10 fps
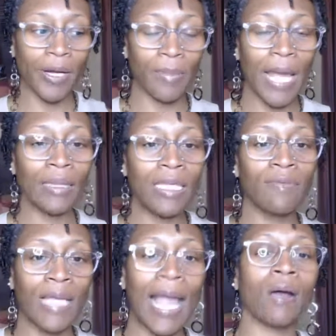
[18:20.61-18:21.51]
I'm not
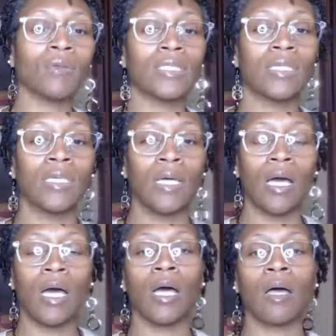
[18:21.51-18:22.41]
leaving out
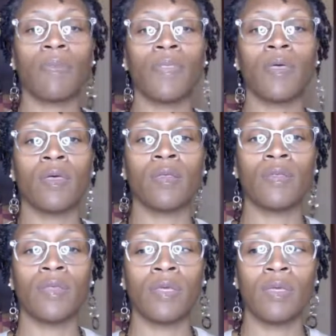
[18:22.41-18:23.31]

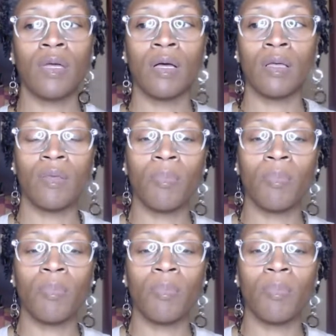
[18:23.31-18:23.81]
the